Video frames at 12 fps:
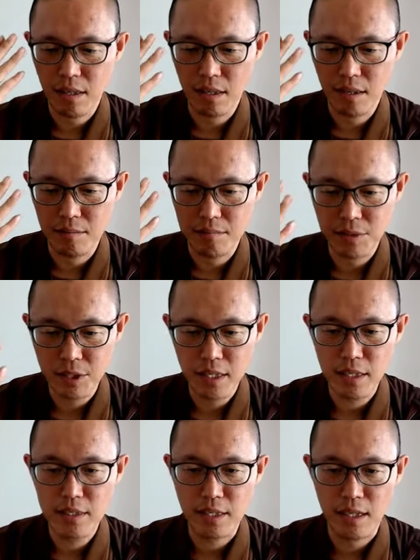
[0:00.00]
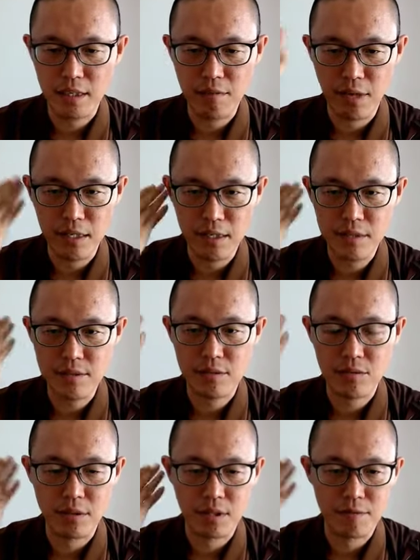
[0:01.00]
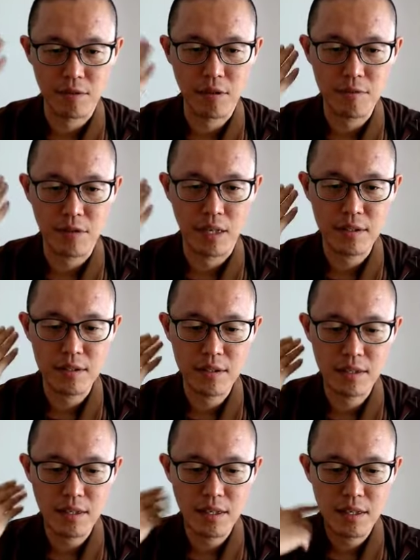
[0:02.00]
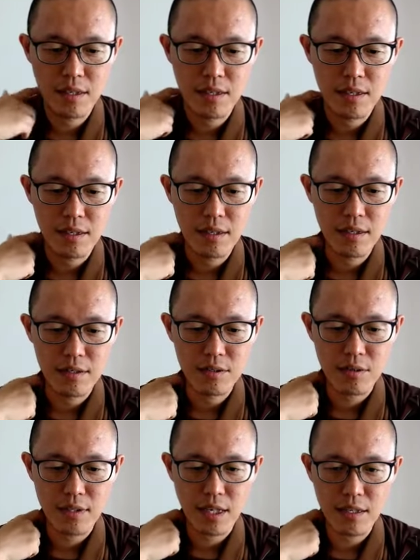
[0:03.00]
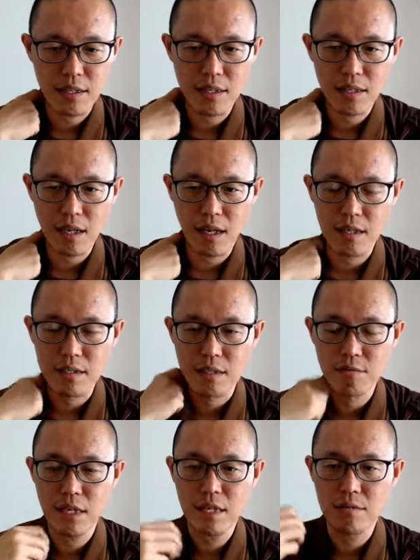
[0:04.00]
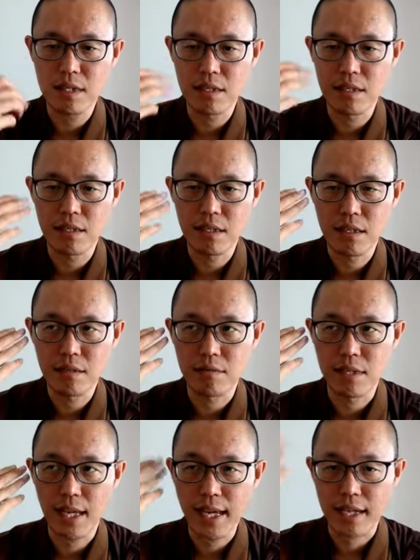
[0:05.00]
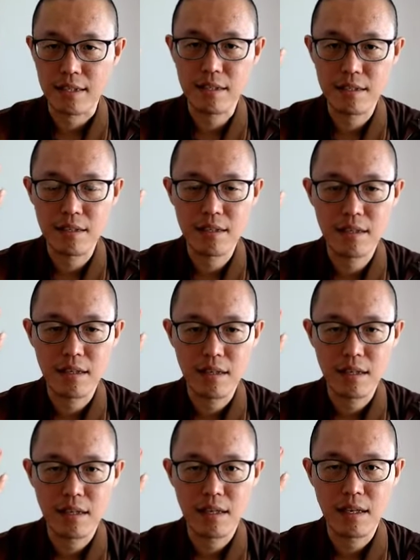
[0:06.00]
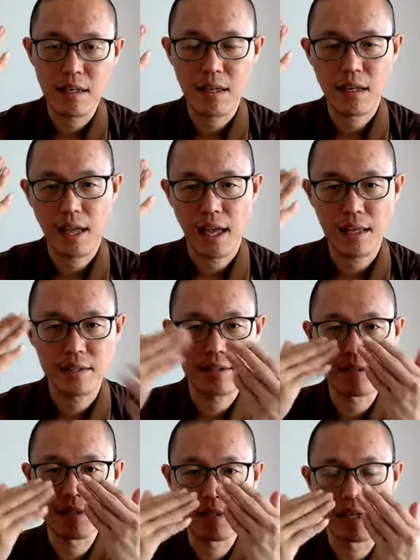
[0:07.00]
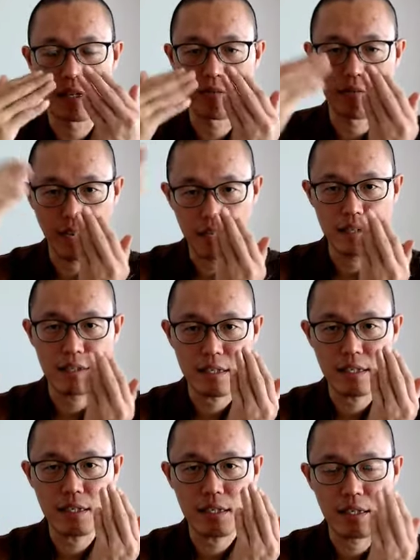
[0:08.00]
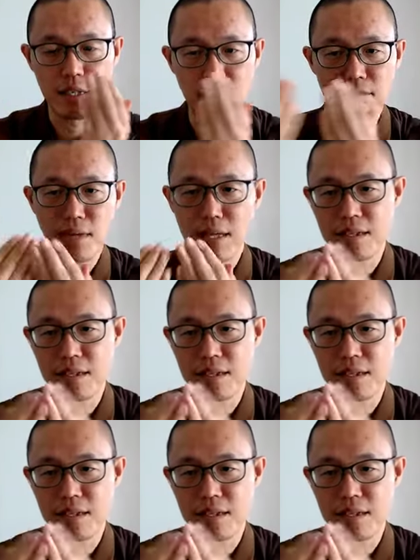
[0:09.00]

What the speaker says: bringing that awareness to the forefront so that the way we act has the reality in mind.